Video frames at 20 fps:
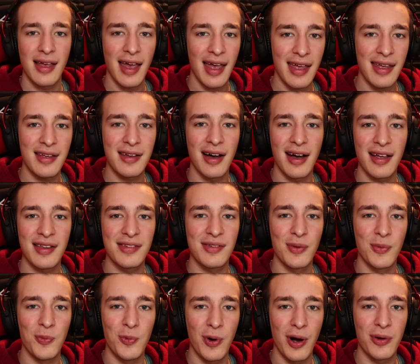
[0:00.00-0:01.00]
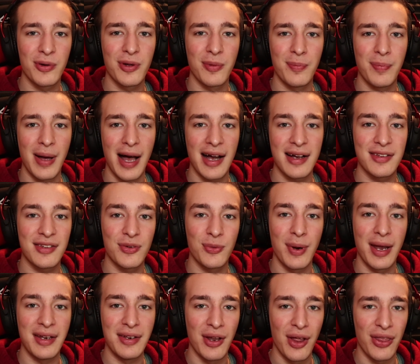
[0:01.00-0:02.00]
Hey guys, and welcome back to
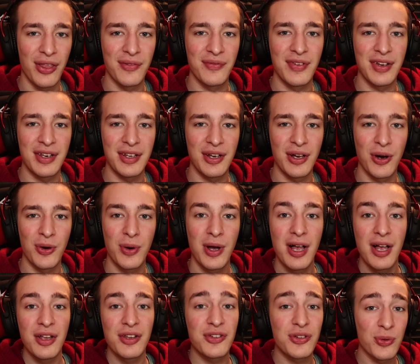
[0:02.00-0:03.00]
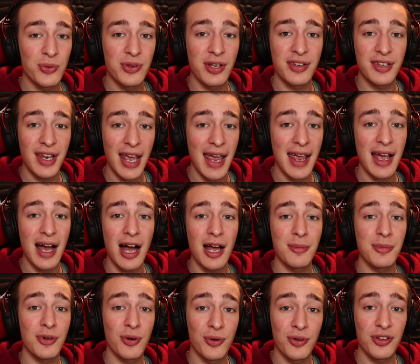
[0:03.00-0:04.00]
another video. So today I'm
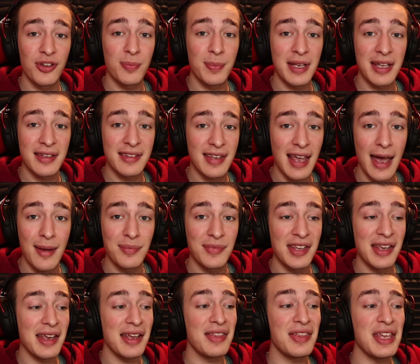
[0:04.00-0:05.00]
going to be attempting